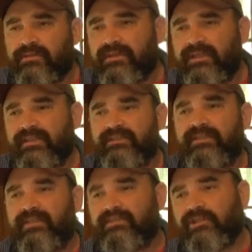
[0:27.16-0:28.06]
kids
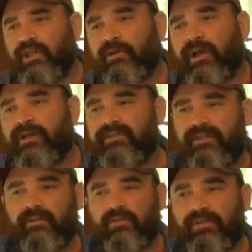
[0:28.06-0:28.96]
get to go out
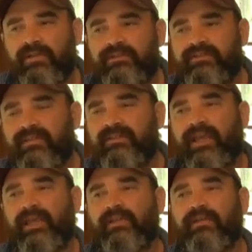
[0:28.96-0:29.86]
into the woods
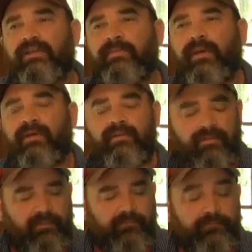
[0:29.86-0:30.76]
and learn
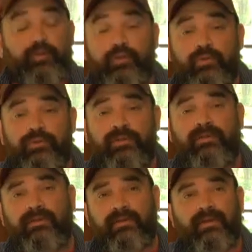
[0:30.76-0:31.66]
about food,
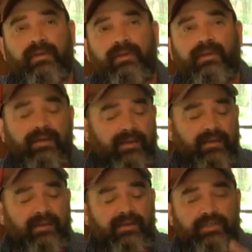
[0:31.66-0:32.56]

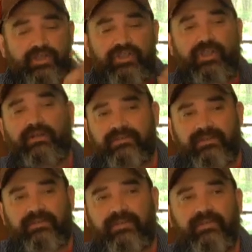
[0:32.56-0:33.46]

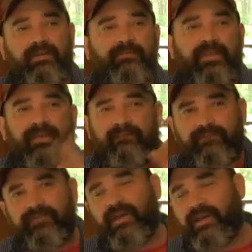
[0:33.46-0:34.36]
shelter,
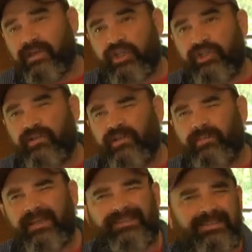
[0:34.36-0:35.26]
fire, the
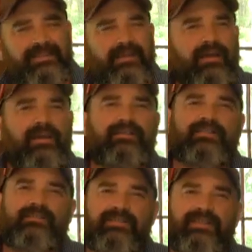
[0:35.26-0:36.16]
basic
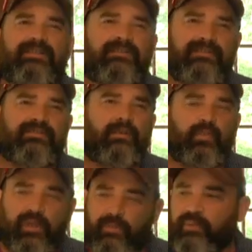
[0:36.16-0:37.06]
kinds of skills that
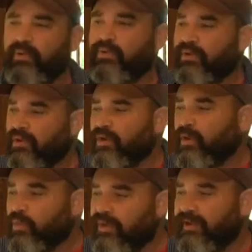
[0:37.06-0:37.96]
people
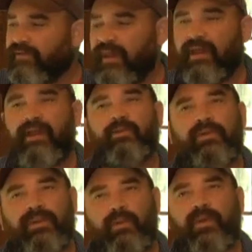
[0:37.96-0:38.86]
would have had
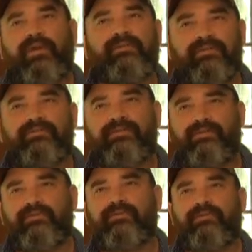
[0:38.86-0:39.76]
when they went
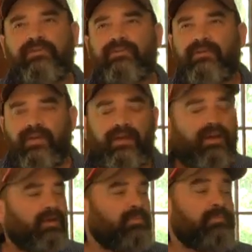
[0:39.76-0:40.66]
into
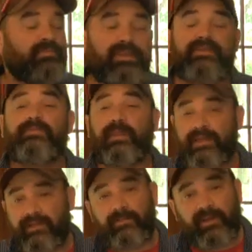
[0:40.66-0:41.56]
the
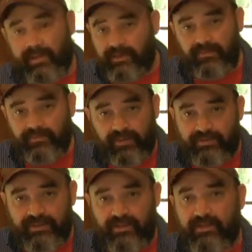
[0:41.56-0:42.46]
expanding American
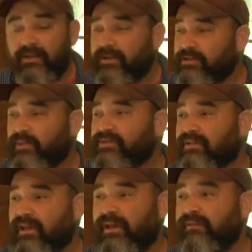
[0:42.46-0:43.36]
frontier. So it's a
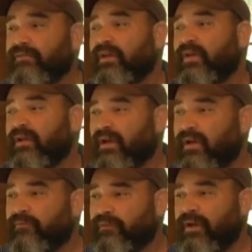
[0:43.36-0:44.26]
lot of
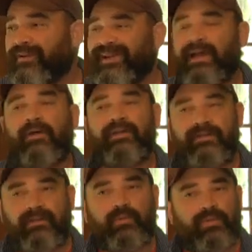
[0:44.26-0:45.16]
fun out
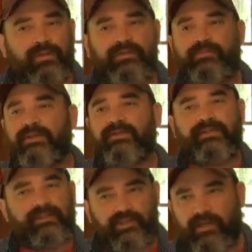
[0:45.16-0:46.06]
into the woods,
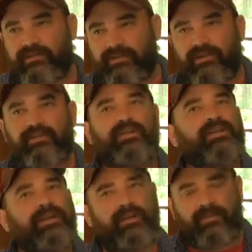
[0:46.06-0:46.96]
building shelter,
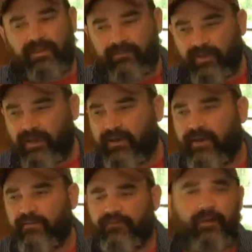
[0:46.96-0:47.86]
learning how to make
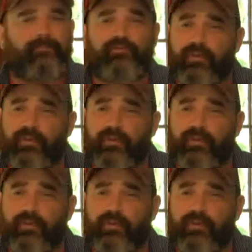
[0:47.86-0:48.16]
fire from